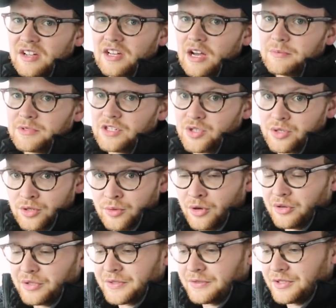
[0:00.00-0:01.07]
comes in two
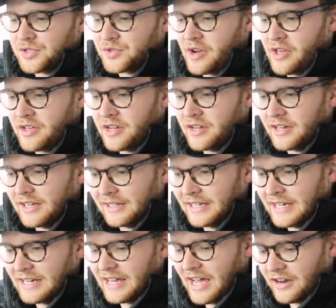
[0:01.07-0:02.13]
models for Australia,
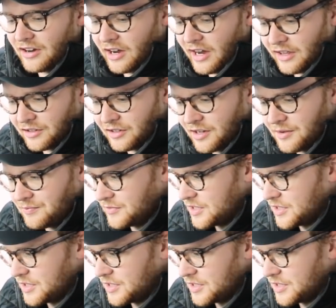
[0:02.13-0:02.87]
Elite and Highlander.